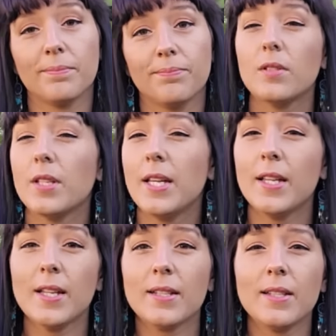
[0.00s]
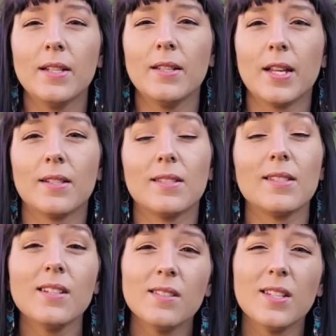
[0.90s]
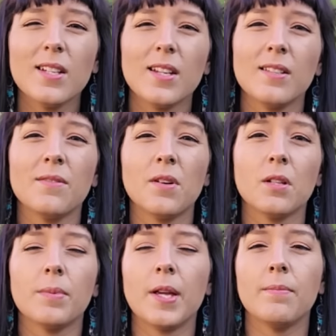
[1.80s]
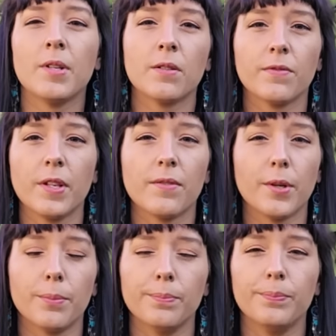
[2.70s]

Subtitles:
Once the heat kicks in, they get stunted and develop a bitter flavor.